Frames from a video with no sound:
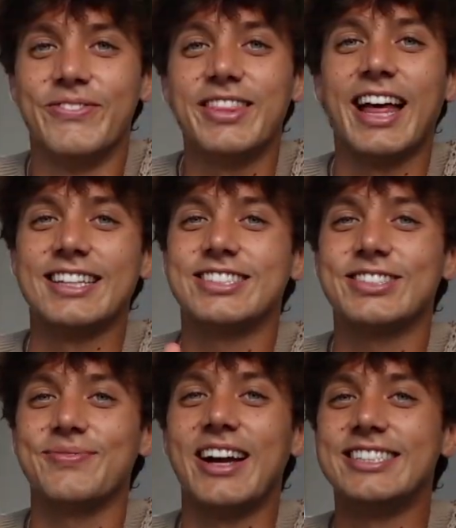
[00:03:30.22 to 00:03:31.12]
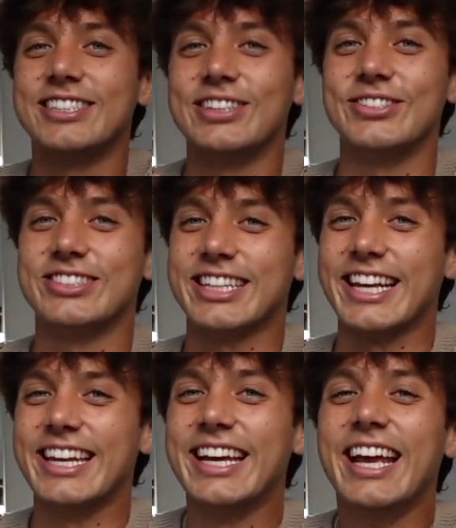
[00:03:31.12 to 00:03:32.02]
But that's just my
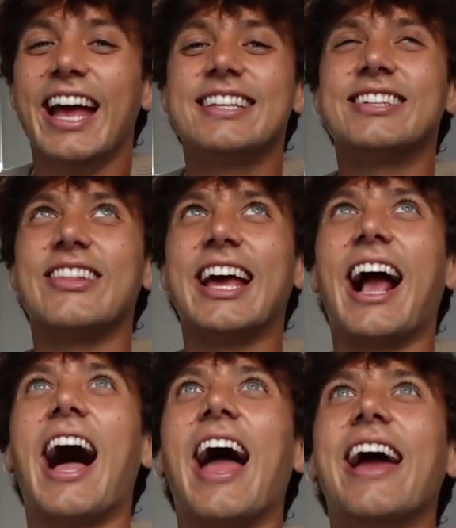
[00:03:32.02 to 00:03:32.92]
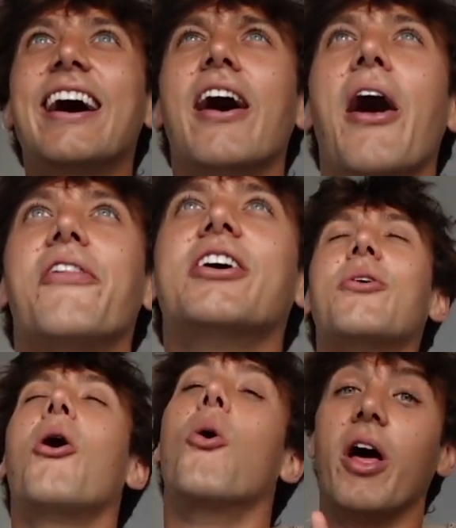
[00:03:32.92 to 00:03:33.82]
delusion. So like
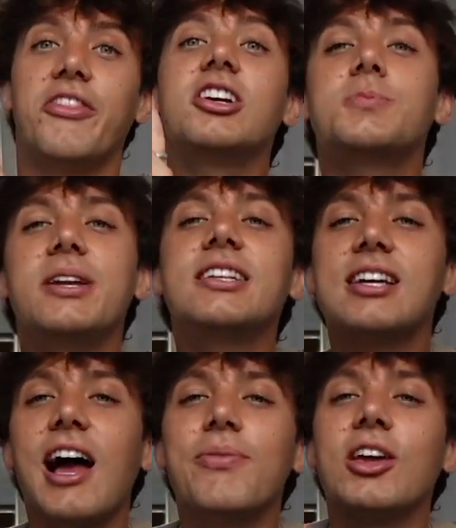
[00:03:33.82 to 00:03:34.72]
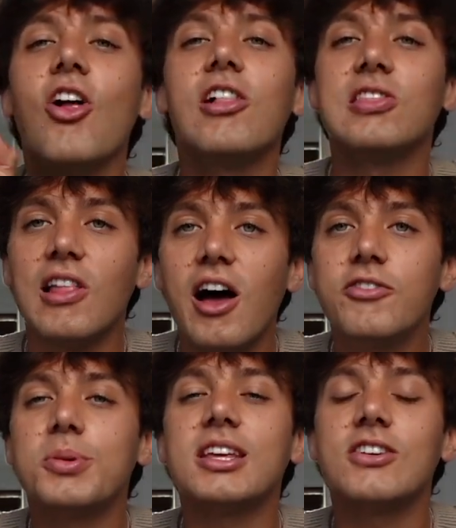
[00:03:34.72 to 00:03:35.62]
there's been a time, like not
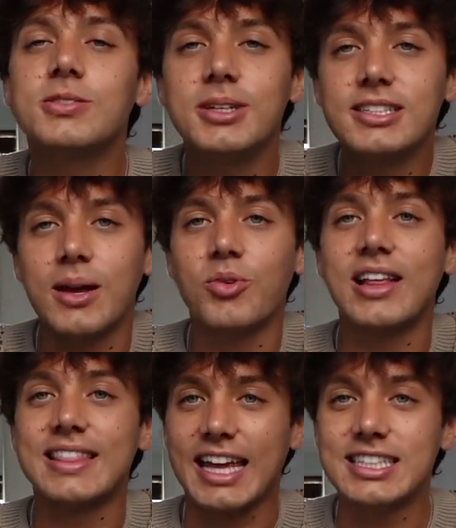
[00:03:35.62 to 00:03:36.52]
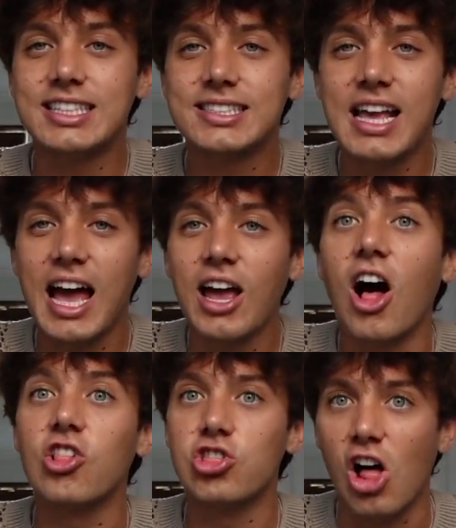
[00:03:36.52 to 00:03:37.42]
loved, but like there's been a time where I liked this guy
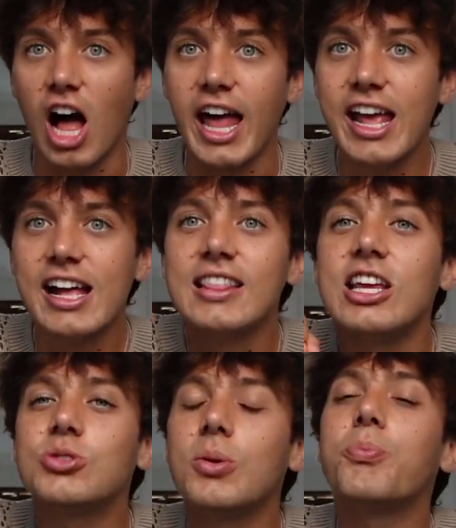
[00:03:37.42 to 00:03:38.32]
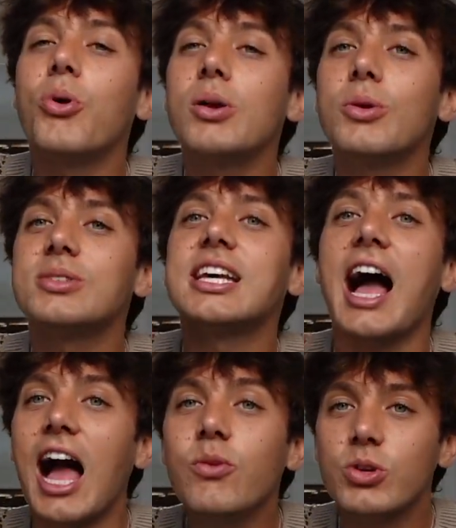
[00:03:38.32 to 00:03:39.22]
a lot. Like to a point where it was like,
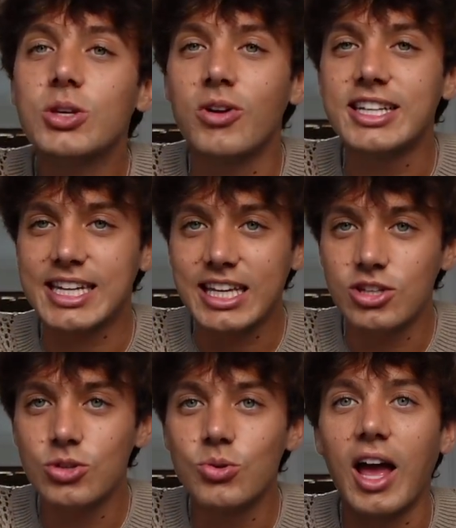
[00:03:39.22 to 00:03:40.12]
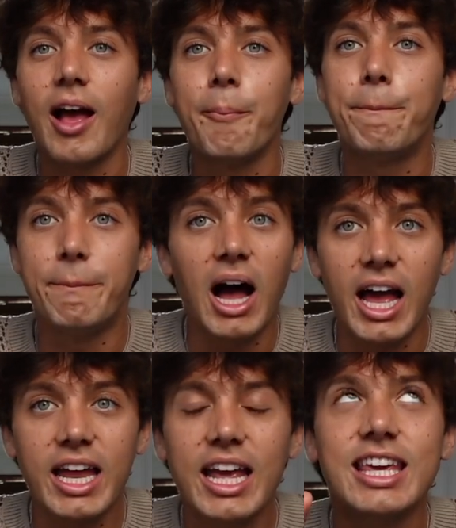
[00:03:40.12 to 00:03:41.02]
I really want to date you,
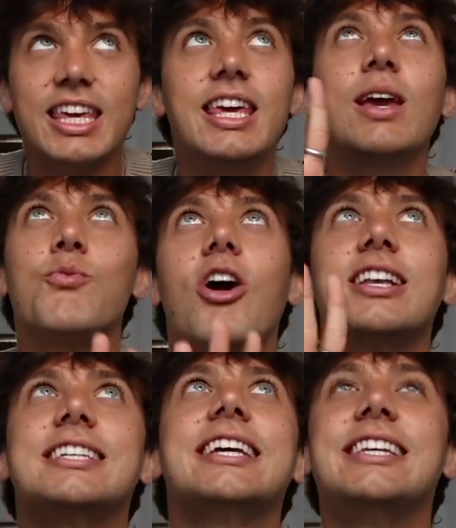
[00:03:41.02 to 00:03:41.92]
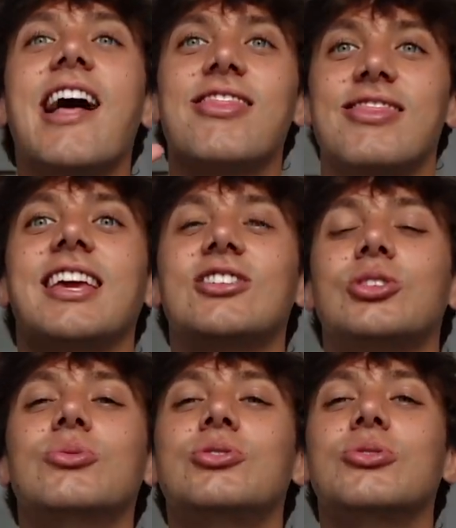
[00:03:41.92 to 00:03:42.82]
but he wanted nothing
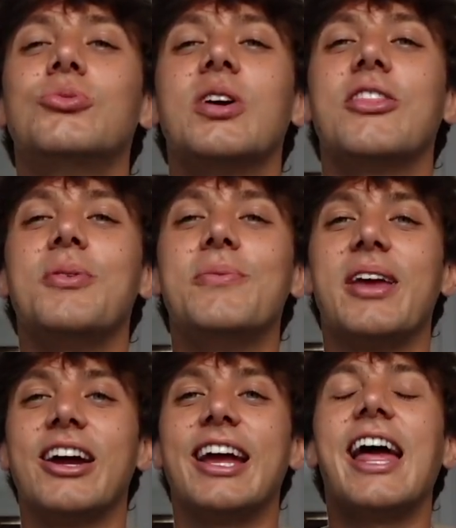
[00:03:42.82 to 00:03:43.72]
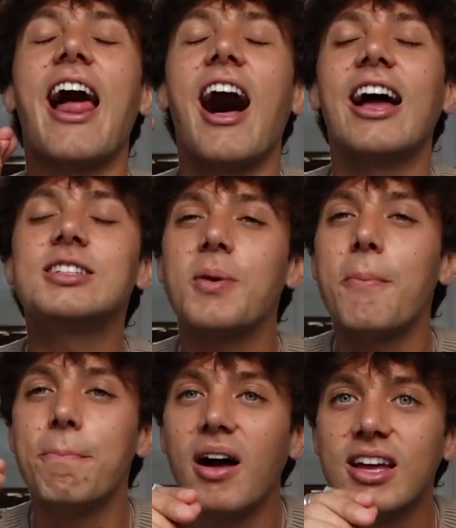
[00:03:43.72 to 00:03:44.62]
to do with me, Mary. And I
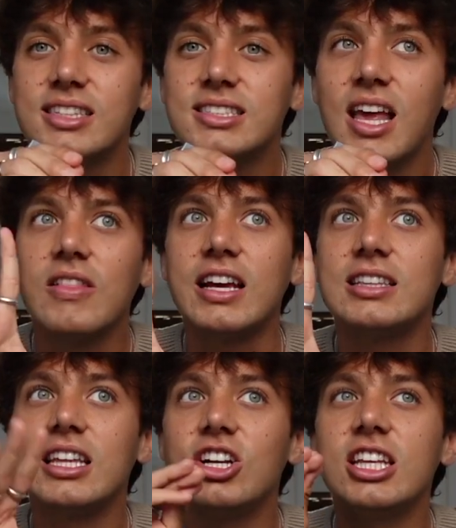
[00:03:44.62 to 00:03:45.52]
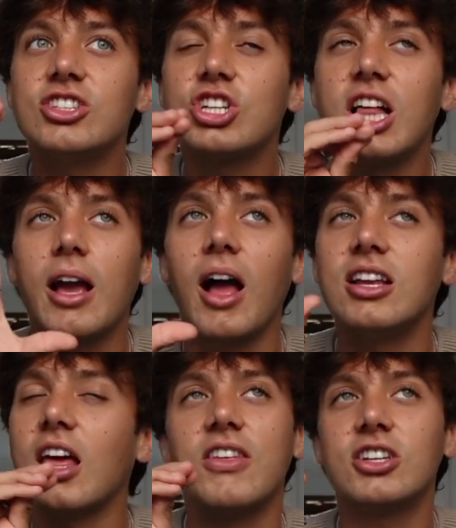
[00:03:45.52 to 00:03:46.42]
spent months, like literally it took like,
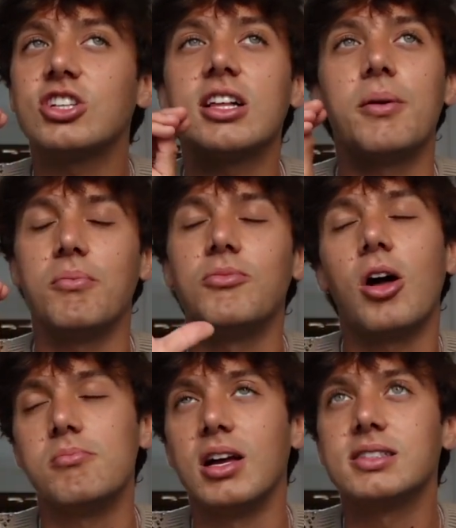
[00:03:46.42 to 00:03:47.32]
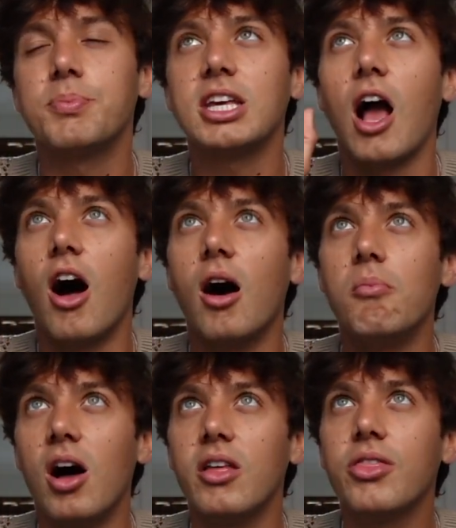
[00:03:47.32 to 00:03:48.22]
I think it took like not months, but like a
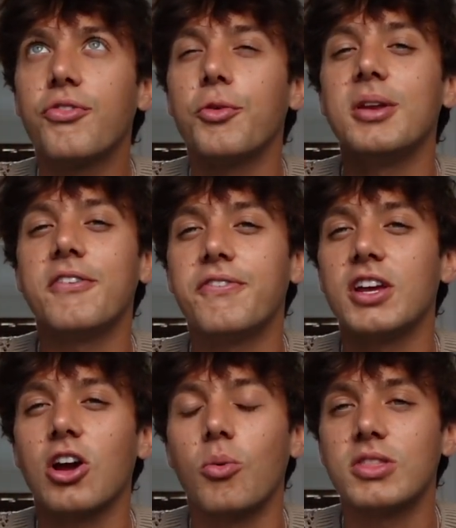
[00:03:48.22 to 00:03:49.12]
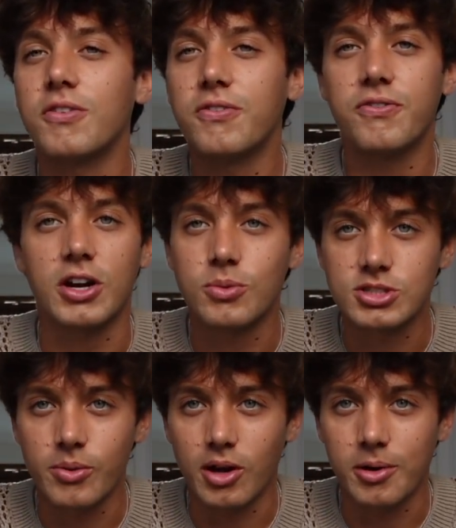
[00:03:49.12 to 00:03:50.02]
month for me to figure out what the frick was
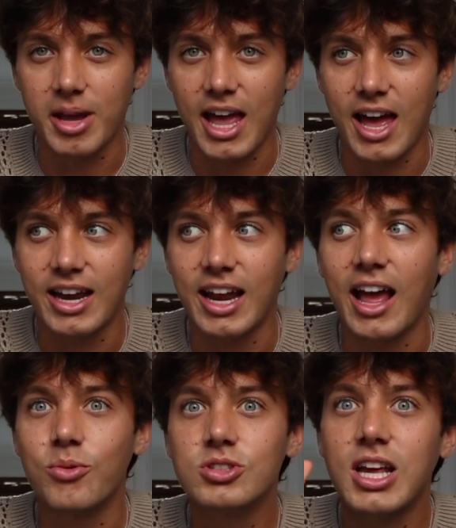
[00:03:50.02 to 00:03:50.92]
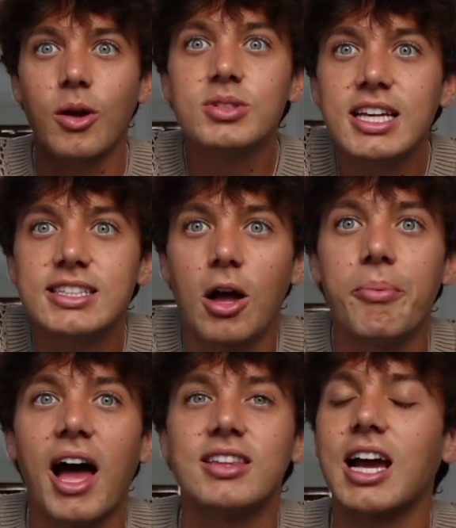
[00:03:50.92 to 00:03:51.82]
going on in my head. And I was like down
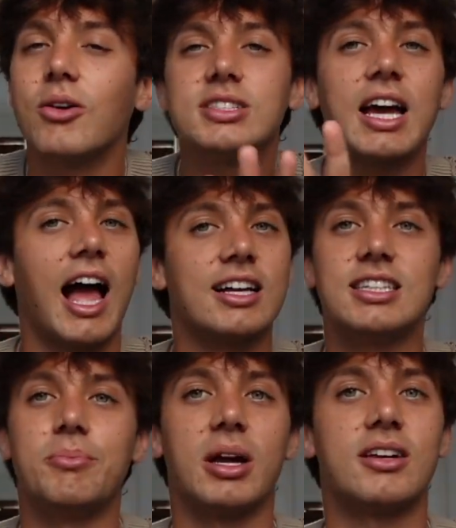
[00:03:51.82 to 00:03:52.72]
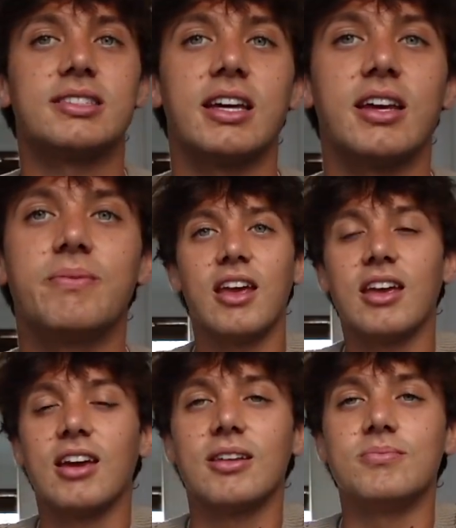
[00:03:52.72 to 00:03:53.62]
bad, like I was like acting embarrassing
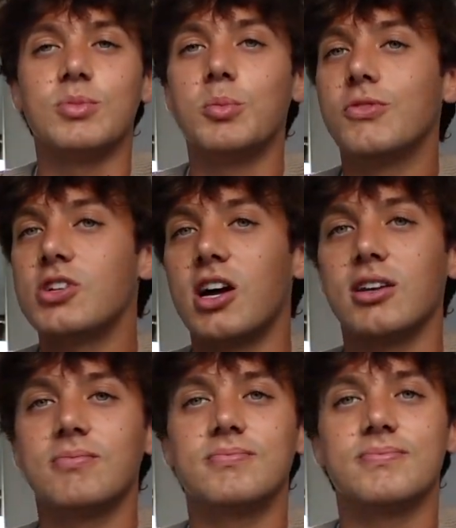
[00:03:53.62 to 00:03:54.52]
and we moved on.